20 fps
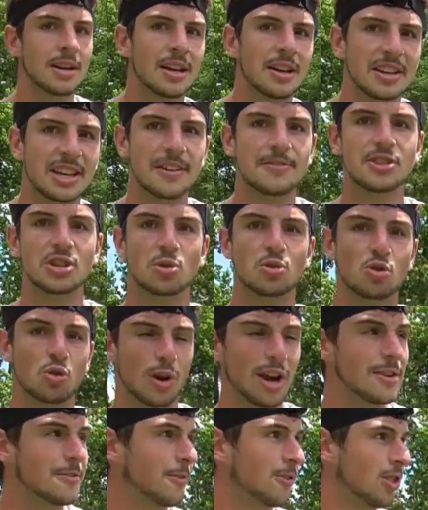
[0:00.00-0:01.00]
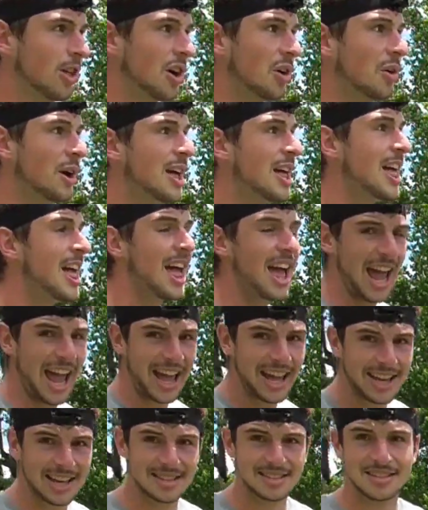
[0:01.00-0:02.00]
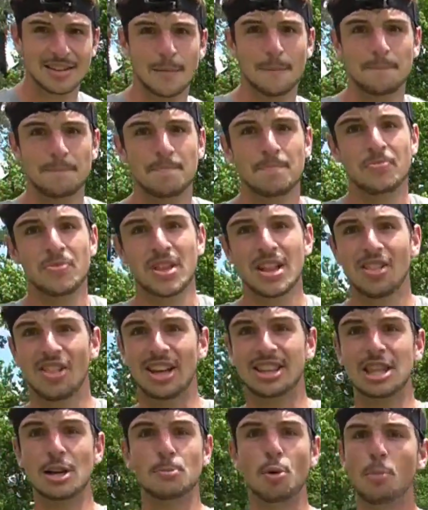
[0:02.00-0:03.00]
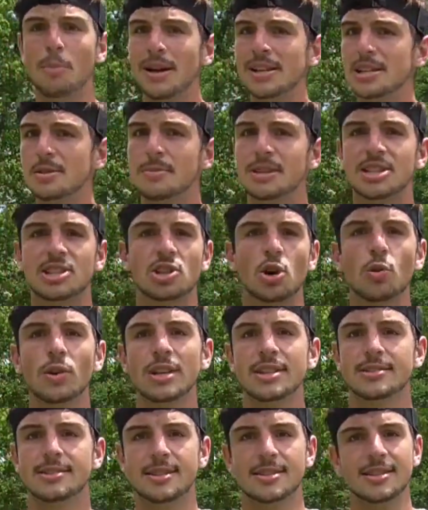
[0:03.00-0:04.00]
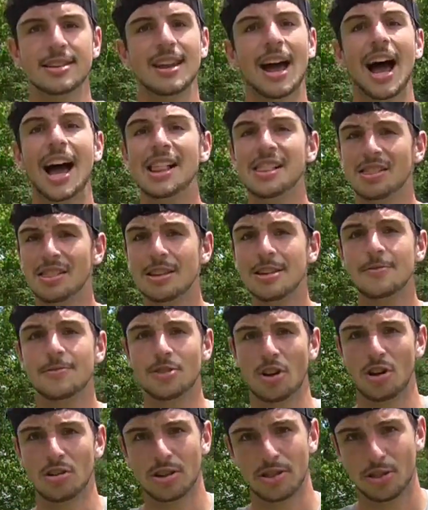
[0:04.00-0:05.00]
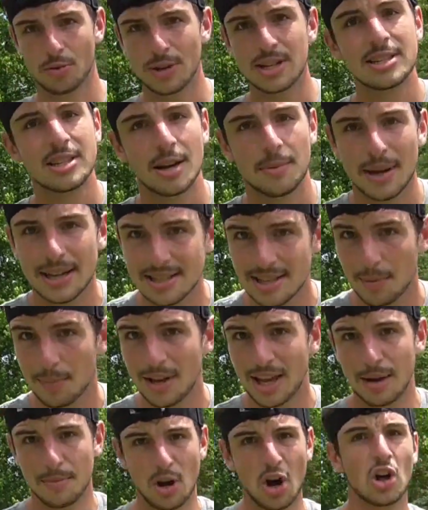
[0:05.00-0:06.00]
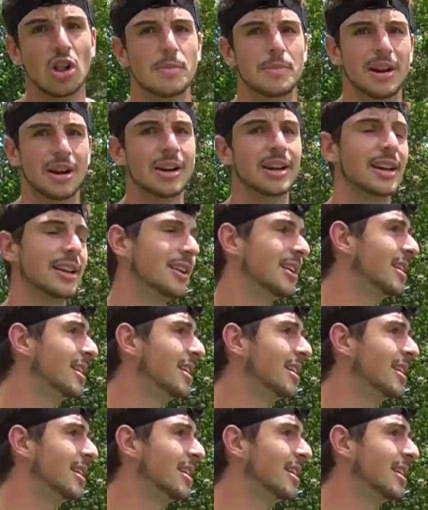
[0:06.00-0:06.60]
gives you great flow, and like the momentum is so consistent, I lived on a three-step as I became an All-American